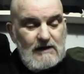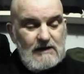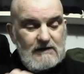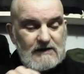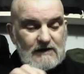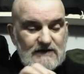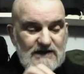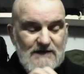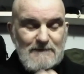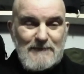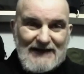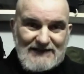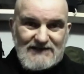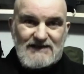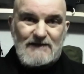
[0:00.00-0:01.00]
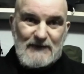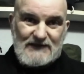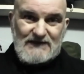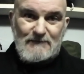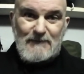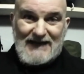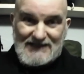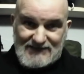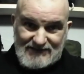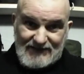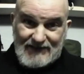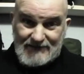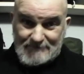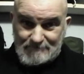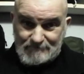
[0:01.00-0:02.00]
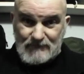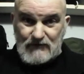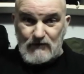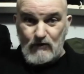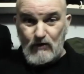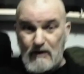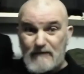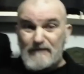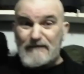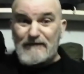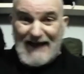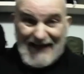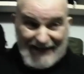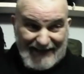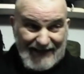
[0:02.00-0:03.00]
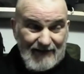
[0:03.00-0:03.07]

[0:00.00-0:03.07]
Now this is better than a piece of plastic or a flag.